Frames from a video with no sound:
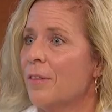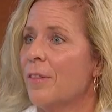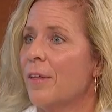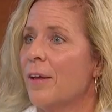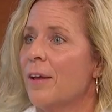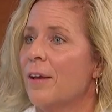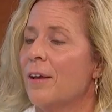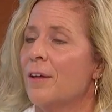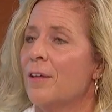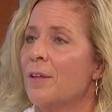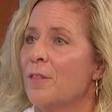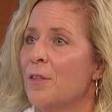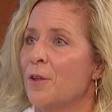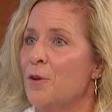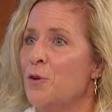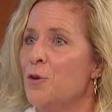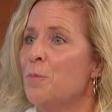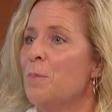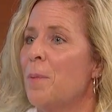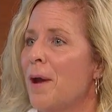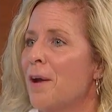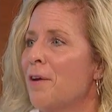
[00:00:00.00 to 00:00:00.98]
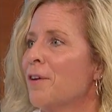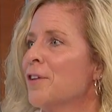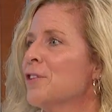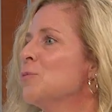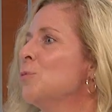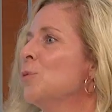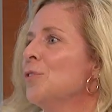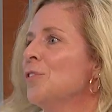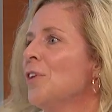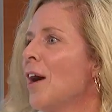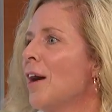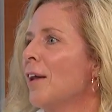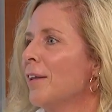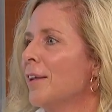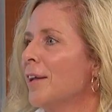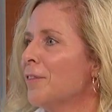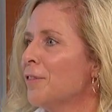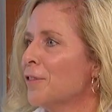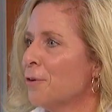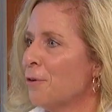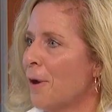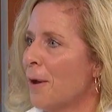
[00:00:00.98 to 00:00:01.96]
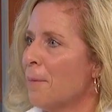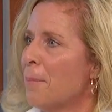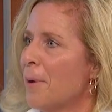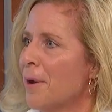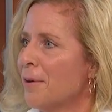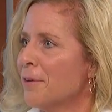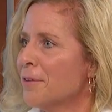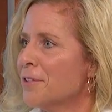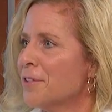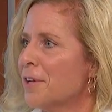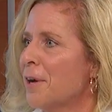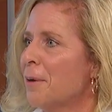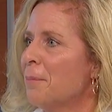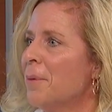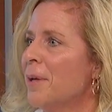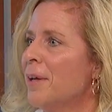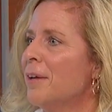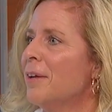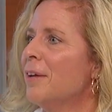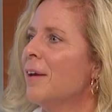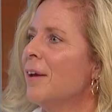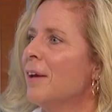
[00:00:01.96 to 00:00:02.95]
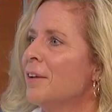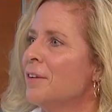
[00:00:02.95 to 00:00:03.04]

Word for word: the, the new parents will not let the grandparents come in